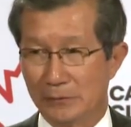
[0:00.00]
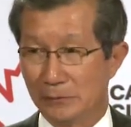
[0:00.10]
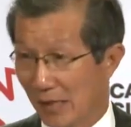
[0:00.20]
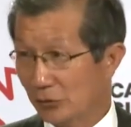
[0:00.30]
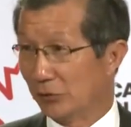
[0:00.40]

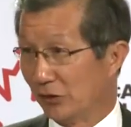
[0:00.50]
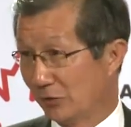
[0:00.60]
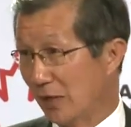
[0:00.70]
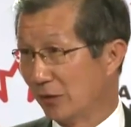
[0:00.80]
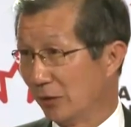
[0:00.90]
who actually is
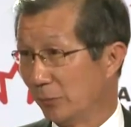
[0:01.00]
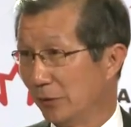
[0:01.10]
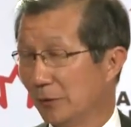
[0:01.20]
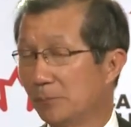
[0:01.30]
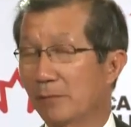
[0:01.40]
darker than
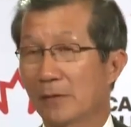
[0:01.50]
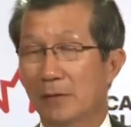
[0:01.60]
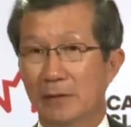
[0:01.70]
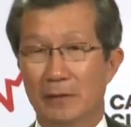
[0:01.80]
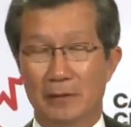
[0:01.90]
me,
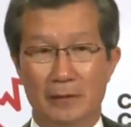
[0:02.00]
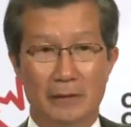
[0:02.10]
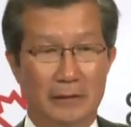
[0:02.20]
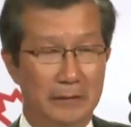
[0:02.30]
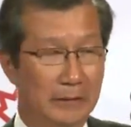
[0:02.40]

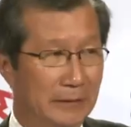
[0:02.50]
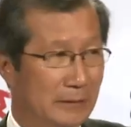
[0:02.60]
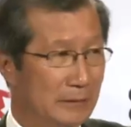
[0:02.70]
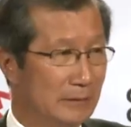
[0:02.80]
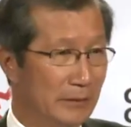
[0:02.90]
and
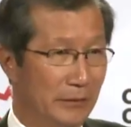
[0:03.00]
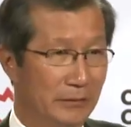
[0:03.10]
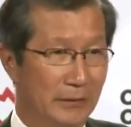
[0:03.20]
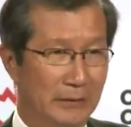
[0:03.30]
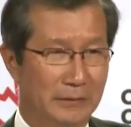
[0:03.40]

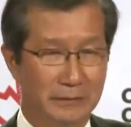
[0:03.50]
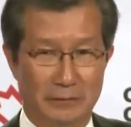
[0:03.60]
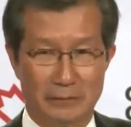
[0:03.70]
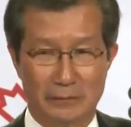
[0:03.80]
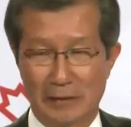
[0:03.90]
he's a
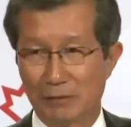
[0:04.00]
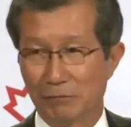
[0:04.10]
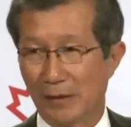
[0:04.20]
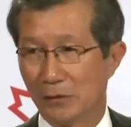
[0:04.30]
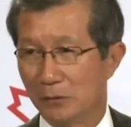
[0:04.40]
young
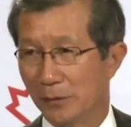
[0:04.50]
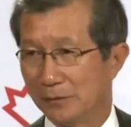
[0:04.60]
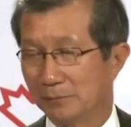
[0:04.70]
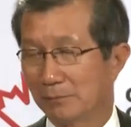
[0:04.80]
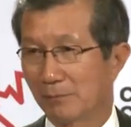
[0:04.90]
fellow, but
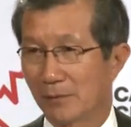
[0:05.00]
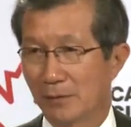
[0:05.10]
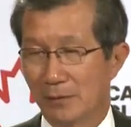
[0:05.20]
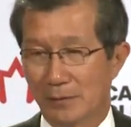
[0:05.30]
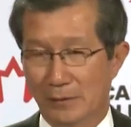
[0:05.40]

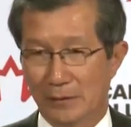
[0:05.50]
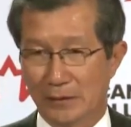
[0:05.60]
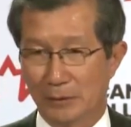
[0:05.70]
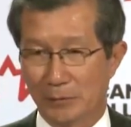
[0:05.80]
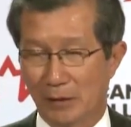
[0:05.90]
he
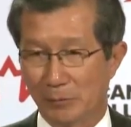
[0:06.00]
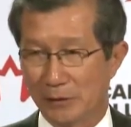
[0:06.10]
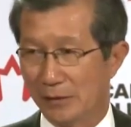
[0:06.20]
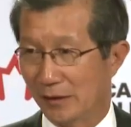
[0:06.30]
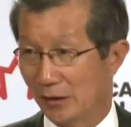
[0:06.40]
kept telling
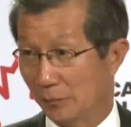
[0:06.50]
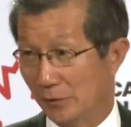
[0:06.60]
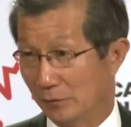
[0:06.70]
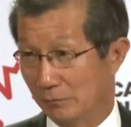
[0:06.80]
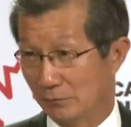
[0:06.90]
me that he'd
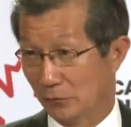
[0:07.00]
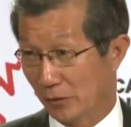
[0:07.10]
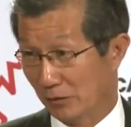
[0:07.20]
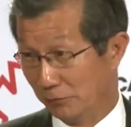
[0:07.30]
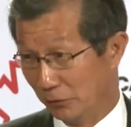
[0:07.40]
been
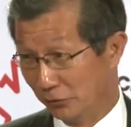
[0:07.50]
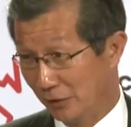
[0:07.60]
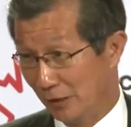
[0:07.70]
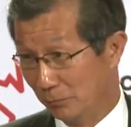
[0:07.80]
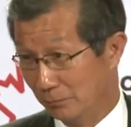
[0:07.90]
working for the
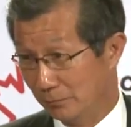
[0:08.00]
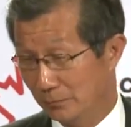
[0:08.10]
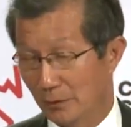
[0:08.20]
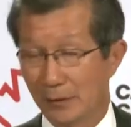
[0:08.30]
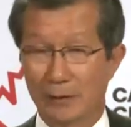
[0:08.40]
same
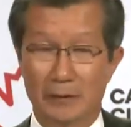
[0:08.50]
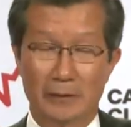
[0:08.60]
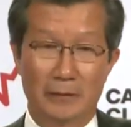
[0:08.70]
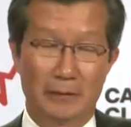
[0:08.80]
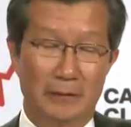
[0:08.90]

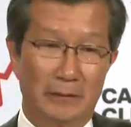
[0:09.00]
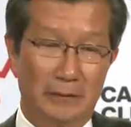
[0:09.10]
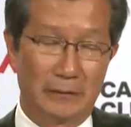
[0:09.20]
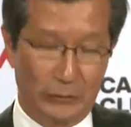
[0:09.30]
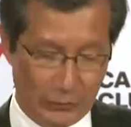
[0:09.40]

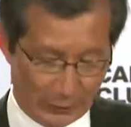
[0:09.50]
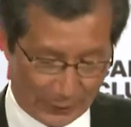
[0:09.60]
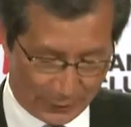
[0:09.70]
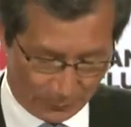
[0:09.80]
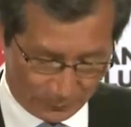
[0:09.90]
tour
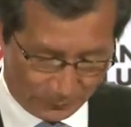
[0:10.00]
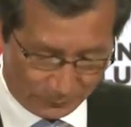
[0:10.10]
guide